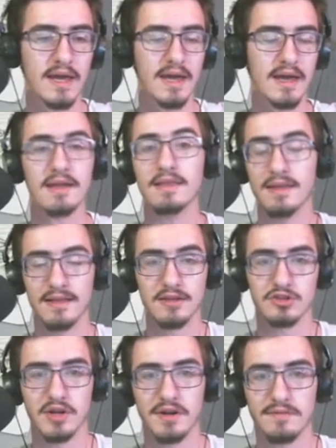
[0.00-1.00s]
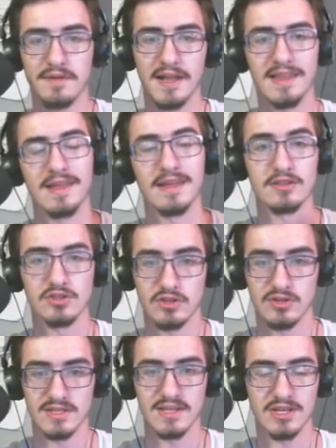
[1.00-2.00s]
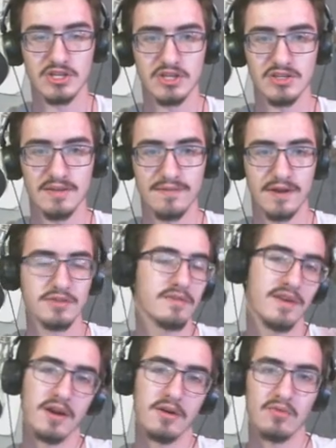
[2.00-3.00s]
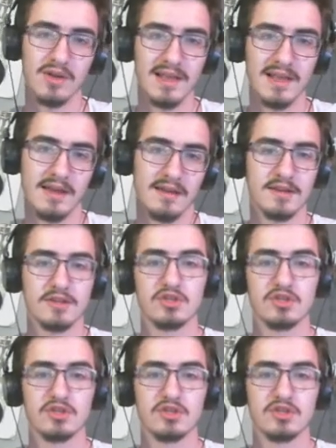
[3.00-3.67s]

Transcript: an Illustrator file, and I can start sketching stuff out to figure out what I like.